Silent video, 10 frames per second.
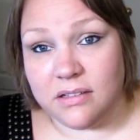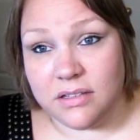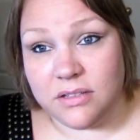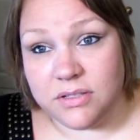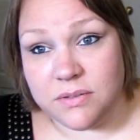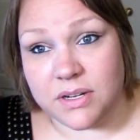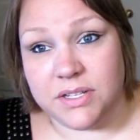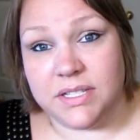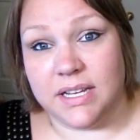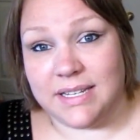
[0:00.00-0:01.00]
you do
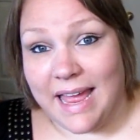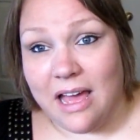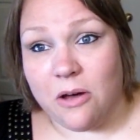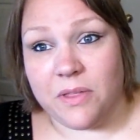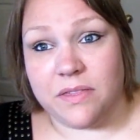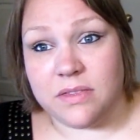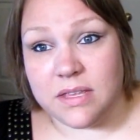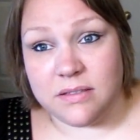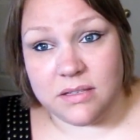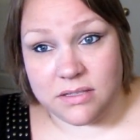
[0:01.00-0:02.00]
understand now that
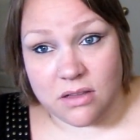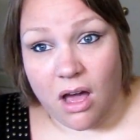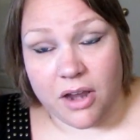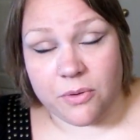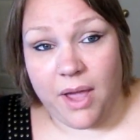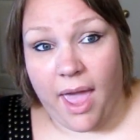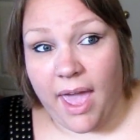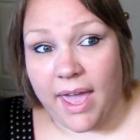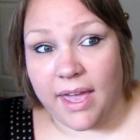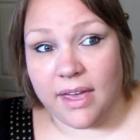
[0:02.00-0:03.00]
this is not
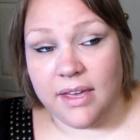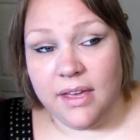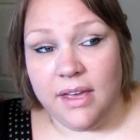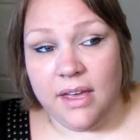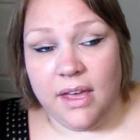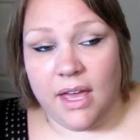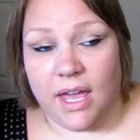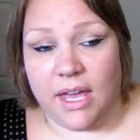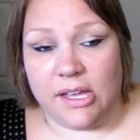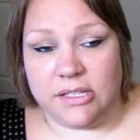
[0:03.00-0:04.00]
okay.
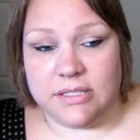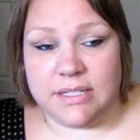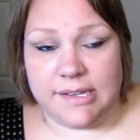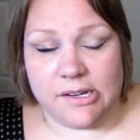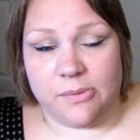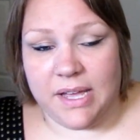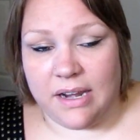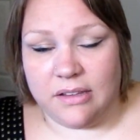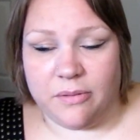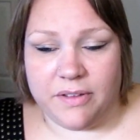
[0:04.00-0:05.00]
And, we
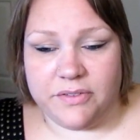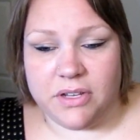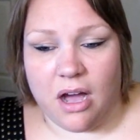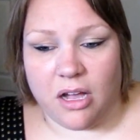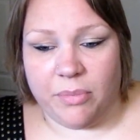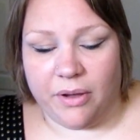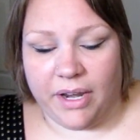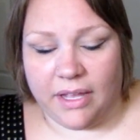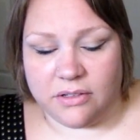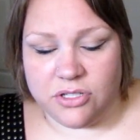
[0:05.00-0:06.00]
had a little bit of talk
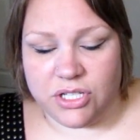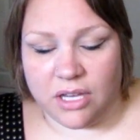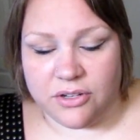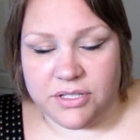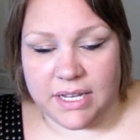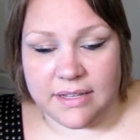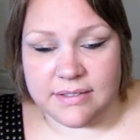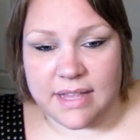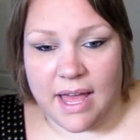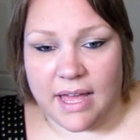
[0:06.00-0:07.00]
about it, and she
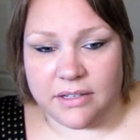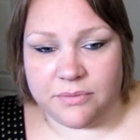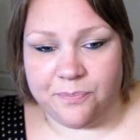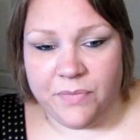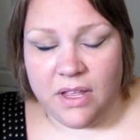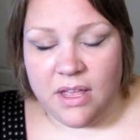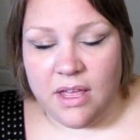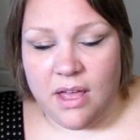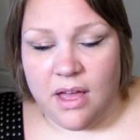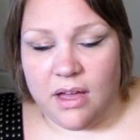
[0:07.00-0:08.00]
understands that. And
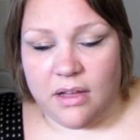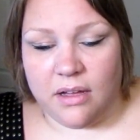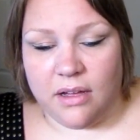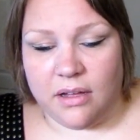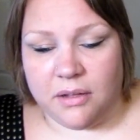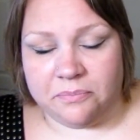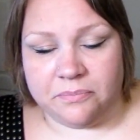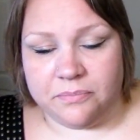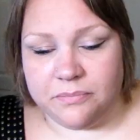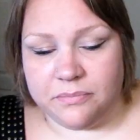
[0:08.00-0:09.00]

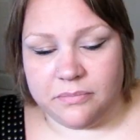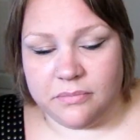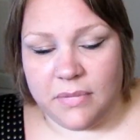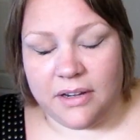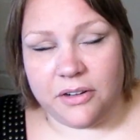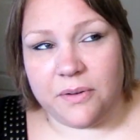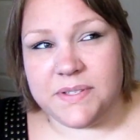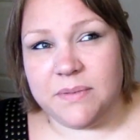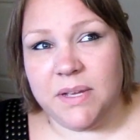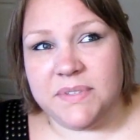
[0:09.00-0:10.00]
I don't know,
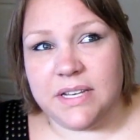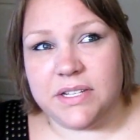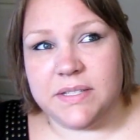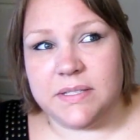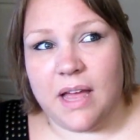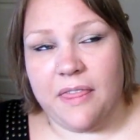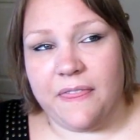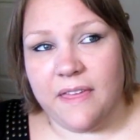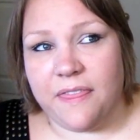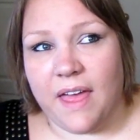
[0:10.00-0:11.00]
sometimes I
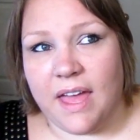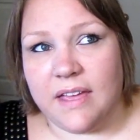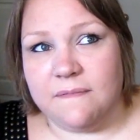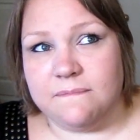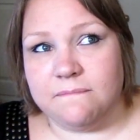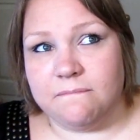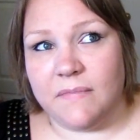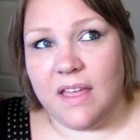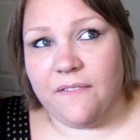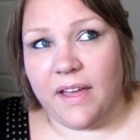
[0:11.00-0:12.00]
think that
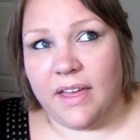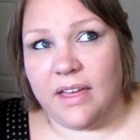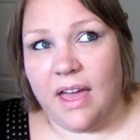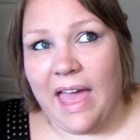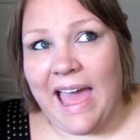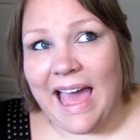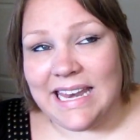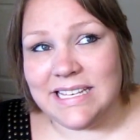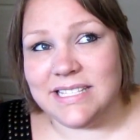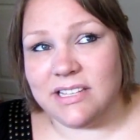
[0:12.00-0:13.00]
if I
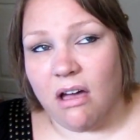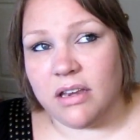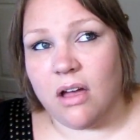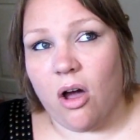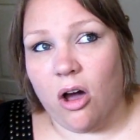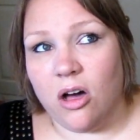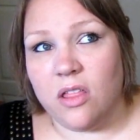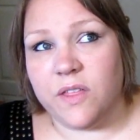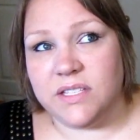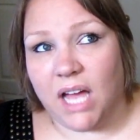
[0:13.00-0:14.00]
hadn't done
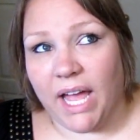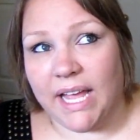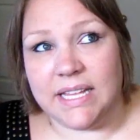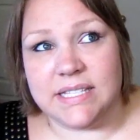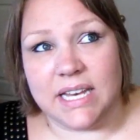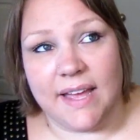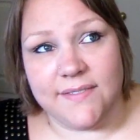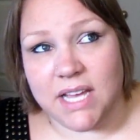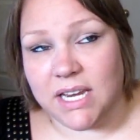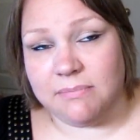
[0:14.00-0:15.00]
all the diets that
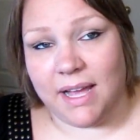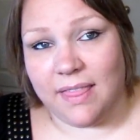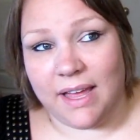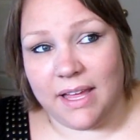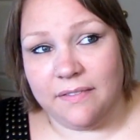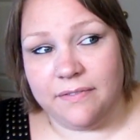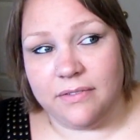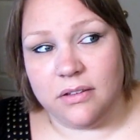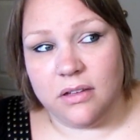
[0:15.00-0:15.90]
I've done in my life,